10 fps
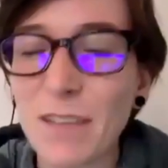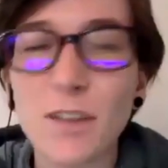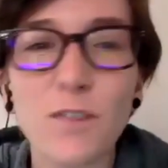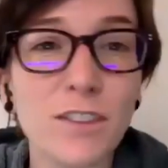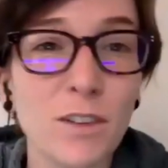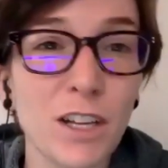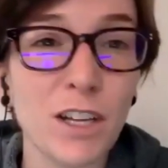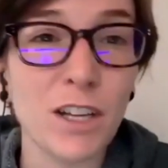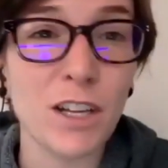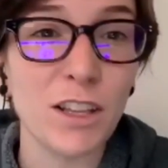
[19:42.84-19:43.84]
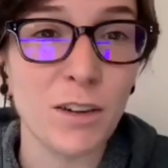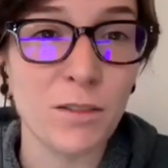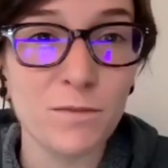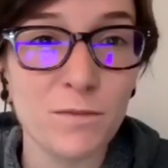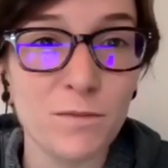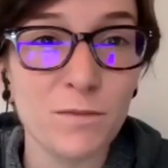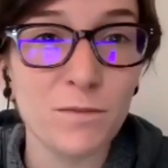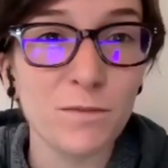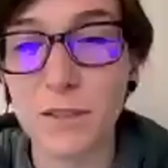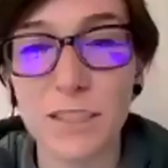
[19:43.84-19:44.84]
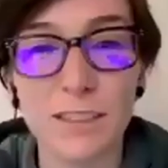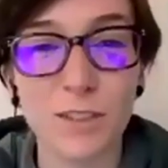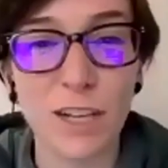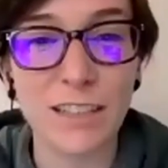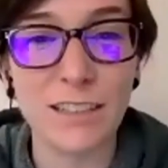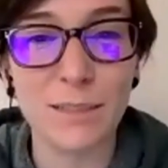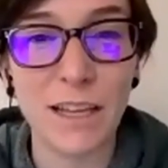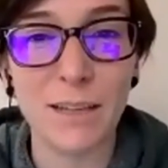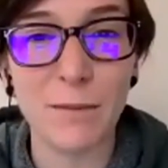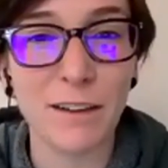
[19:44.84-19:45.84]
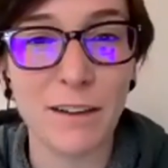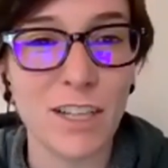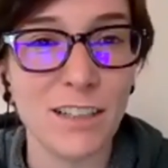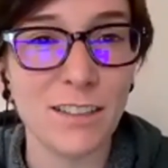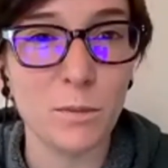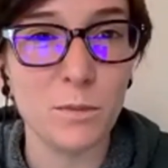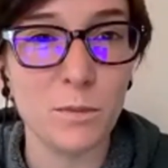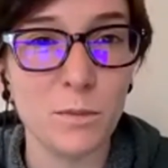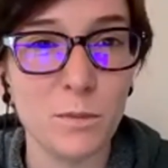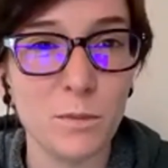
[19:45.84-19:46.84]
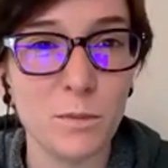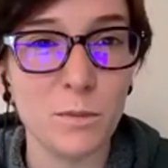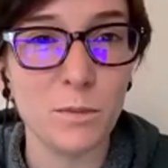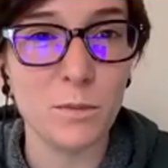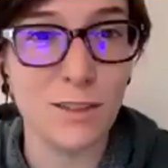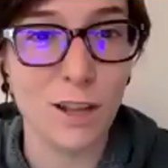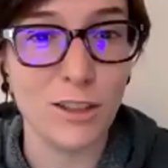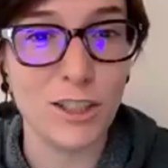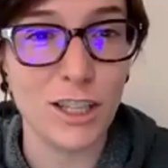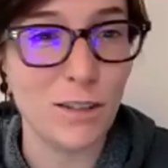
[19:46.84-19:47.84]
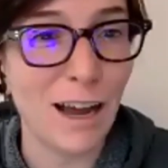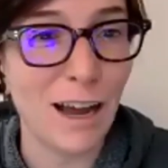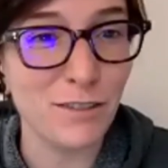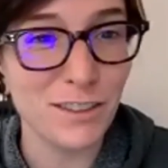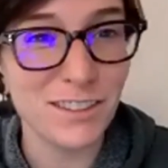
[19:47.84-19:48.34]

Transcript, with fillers: so far so good though so far everyone is entranced by the amount of telescope knowledge the knowledge that you have